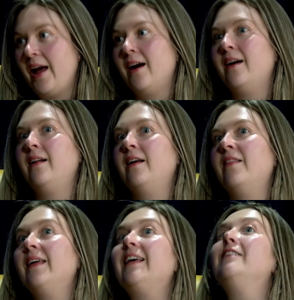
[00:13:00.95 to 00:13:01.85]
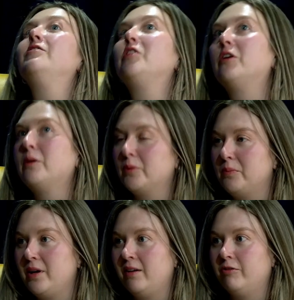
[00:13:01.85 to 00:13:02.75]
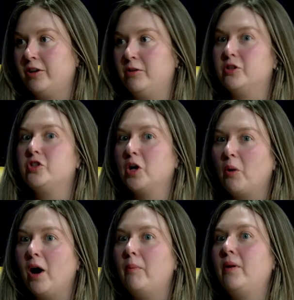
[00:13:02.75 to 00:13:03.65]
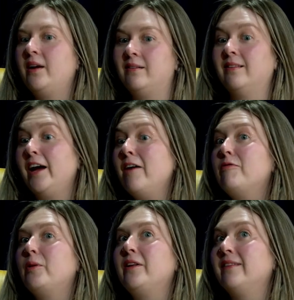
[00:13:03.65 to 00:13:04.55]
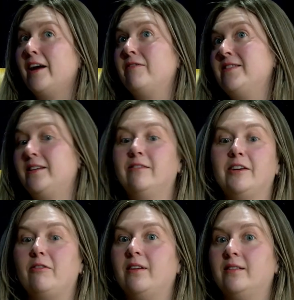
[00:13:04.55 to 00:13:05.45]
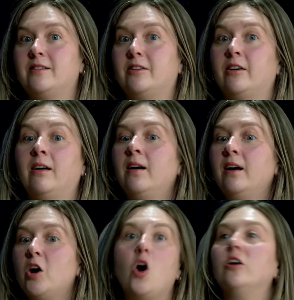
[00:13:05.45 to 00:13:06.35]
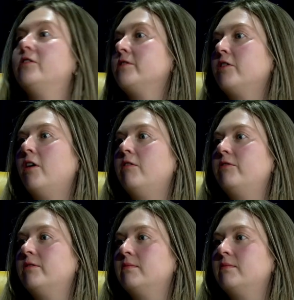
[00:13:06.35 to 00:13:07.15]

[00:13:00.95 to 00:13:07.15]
and the easier it will be for you to show up in life when life is giving you things that are hard to solve.